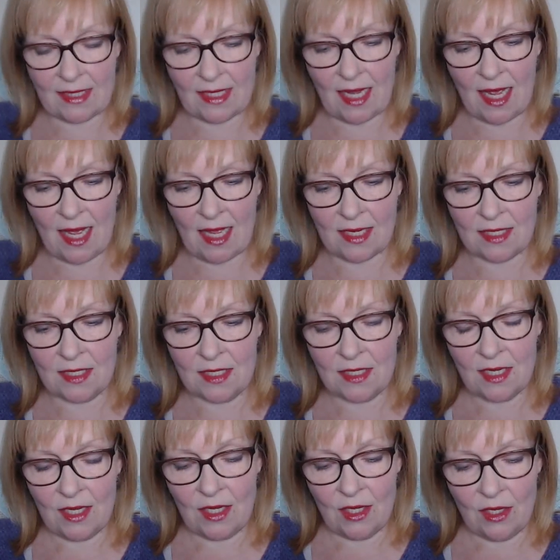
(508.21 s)
and
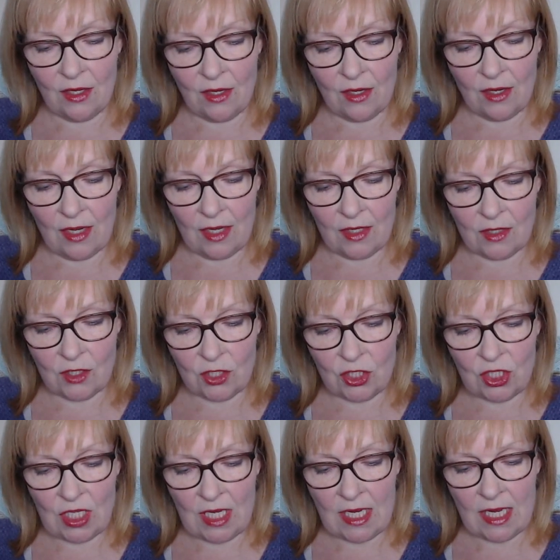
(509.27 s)

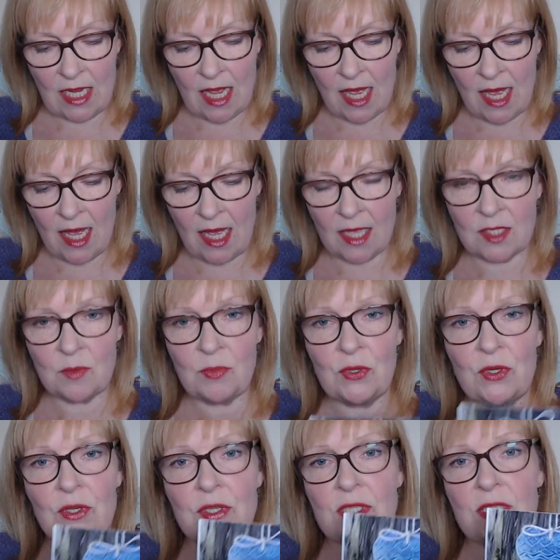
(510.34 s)
she had
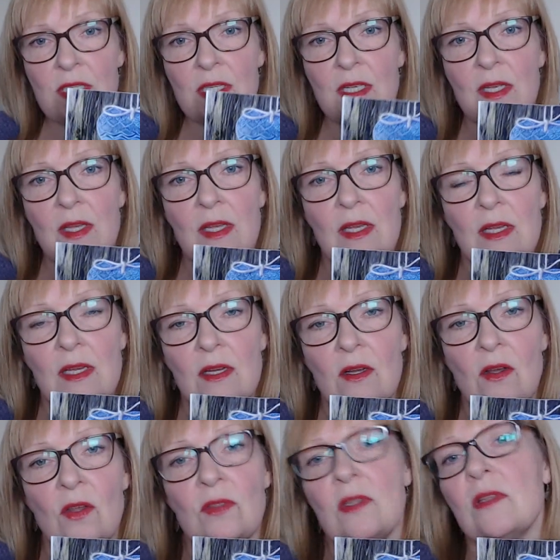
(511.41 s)
put
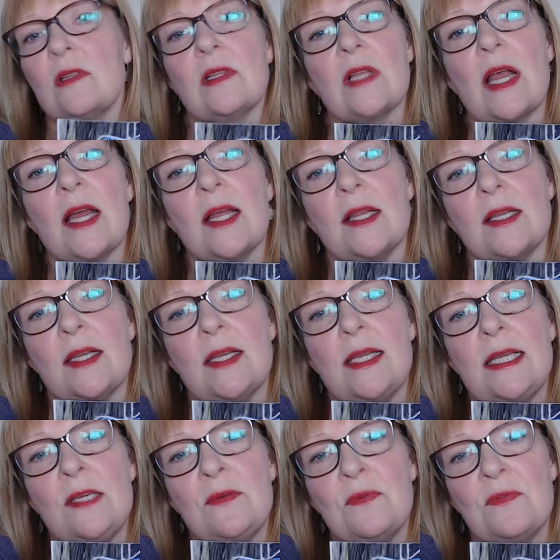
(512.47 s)
on the
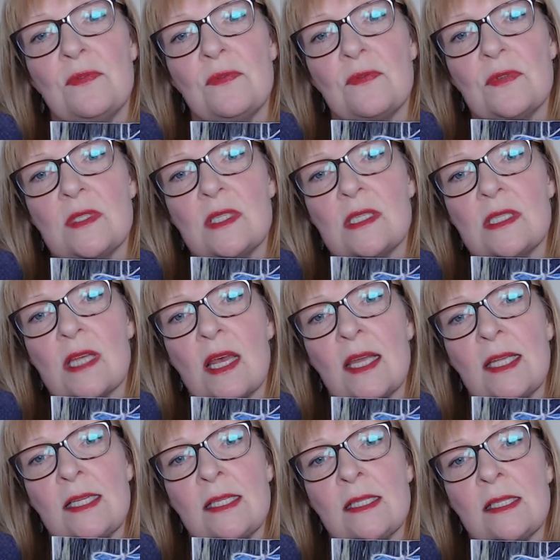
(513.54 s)
leaf
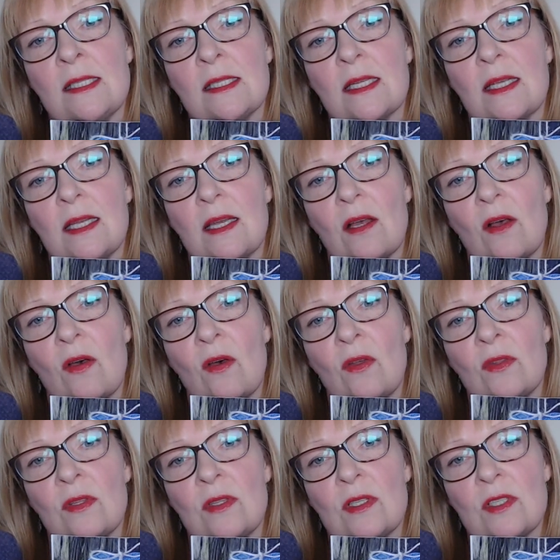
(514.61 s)
designs
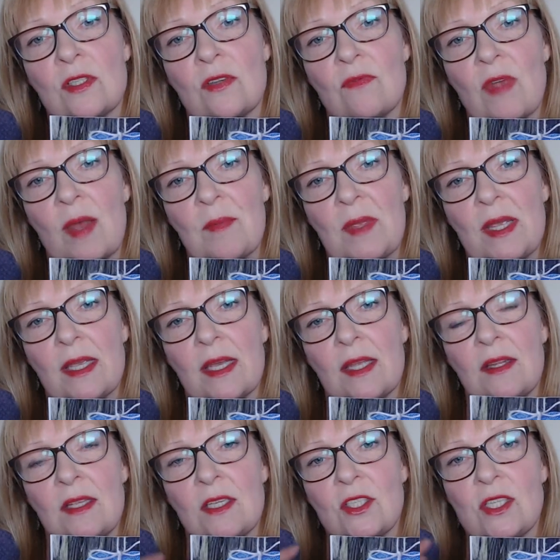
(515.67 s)
on the ceramic. I
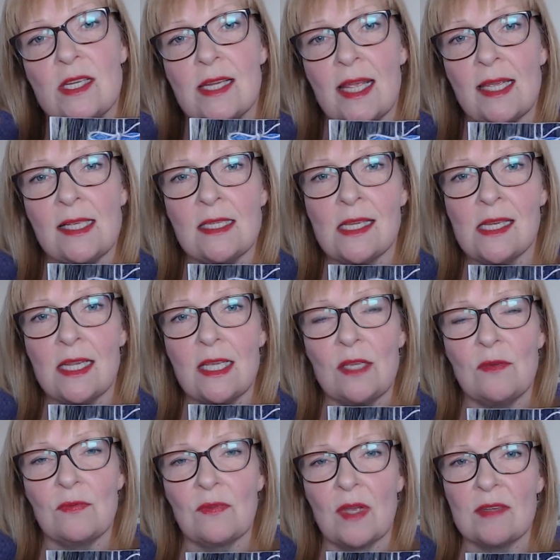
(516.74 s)
think she lays a
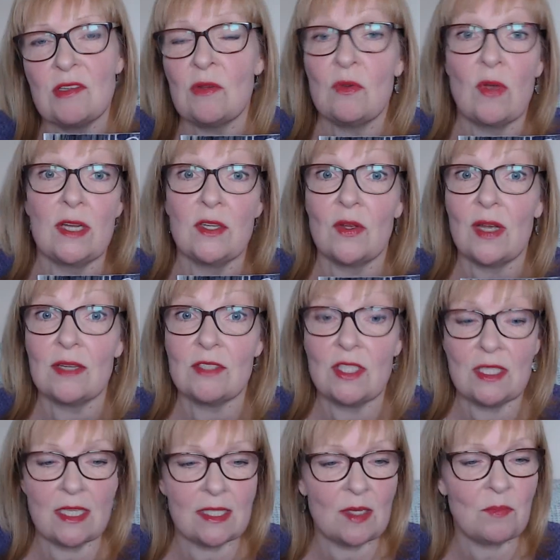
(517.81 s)
leaf. I don't quite know how she
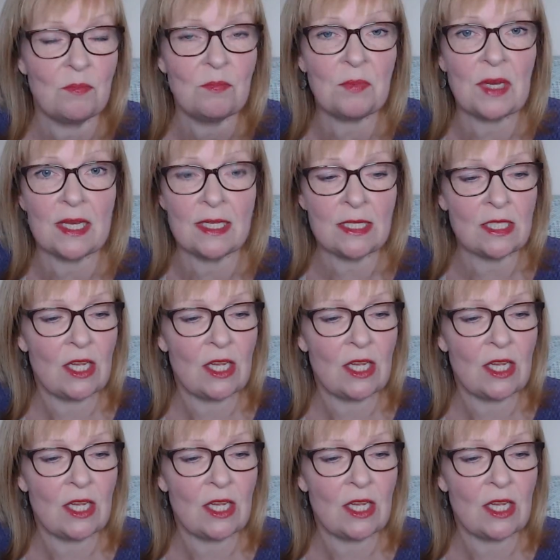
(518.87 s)
does it, but